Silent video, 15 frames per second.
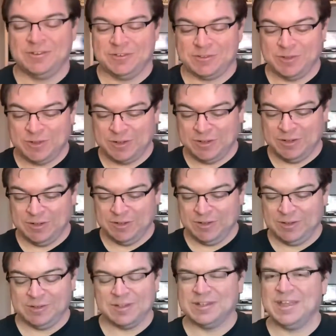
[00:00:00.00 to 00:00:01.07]
So you could,
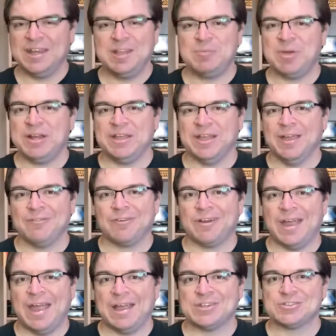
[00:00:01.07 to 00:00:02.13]
did anybody
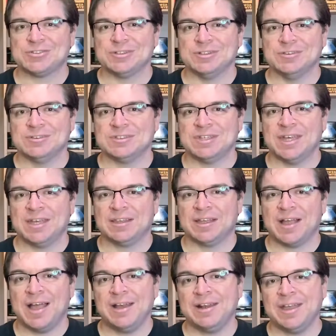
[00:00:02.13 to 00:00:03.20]
ever actually use that?
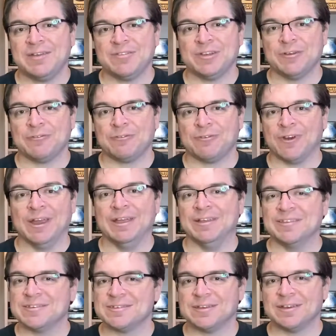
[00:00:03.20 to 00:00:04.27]
Like, I didn't have enough
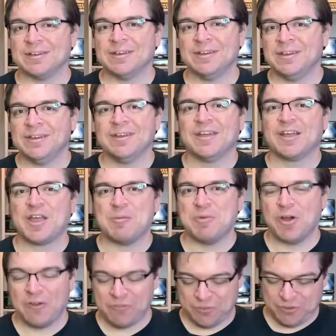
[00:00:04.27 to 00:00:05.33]
friends to come
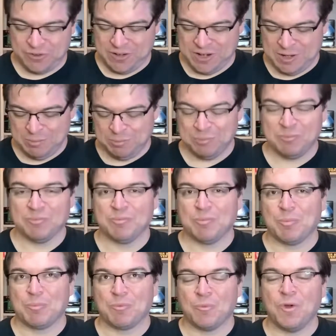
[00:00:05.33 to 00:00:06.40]
over and
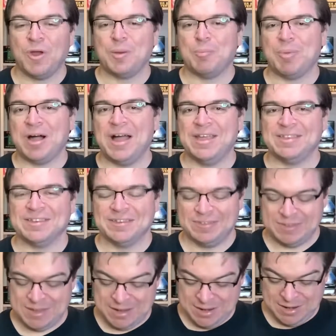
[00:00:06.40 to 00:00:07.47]
buy this
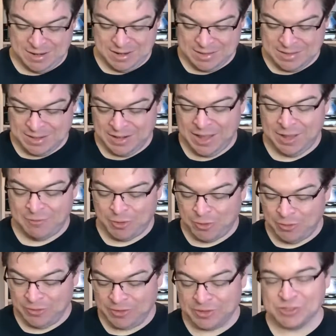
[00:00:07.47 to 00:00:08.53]
thing and then have
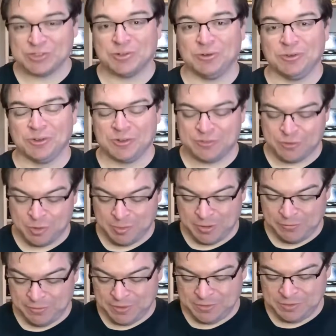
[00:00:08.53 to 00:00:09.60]
all the controllers for all my
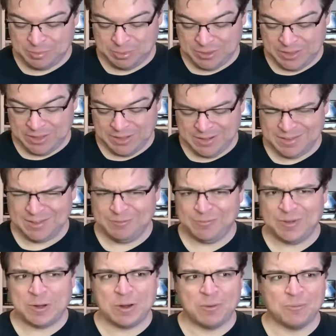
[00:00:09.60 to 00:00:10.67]
friends to play and then
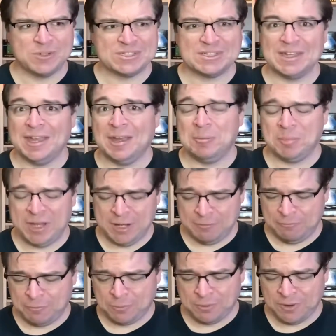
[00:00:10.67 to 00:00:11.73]
figure out which game had
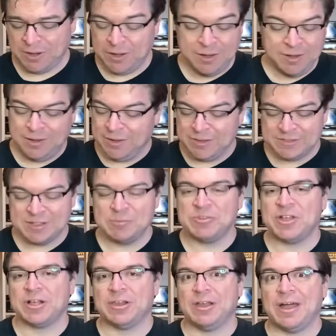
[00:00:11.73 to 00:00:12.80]
four. Seems
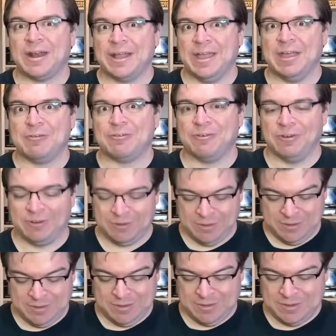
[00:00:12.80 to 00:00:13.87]
like a lot of effort
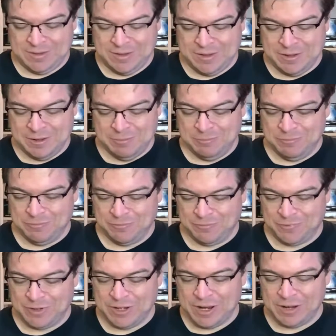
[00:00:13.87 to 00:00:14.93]

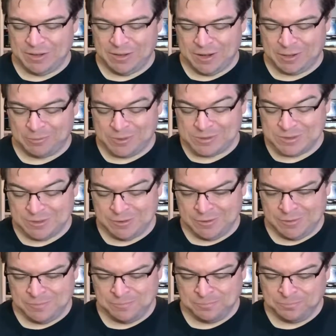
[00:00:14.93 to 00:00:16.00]
for not a lot of return.